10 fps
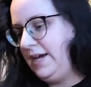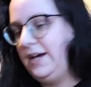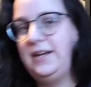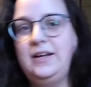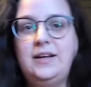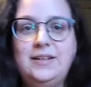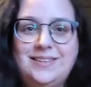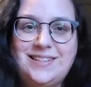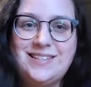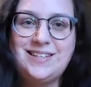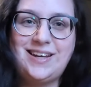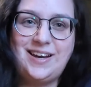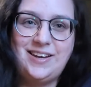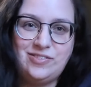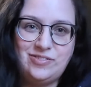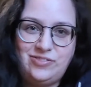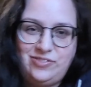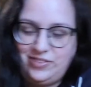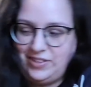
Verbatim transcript: I had a knife.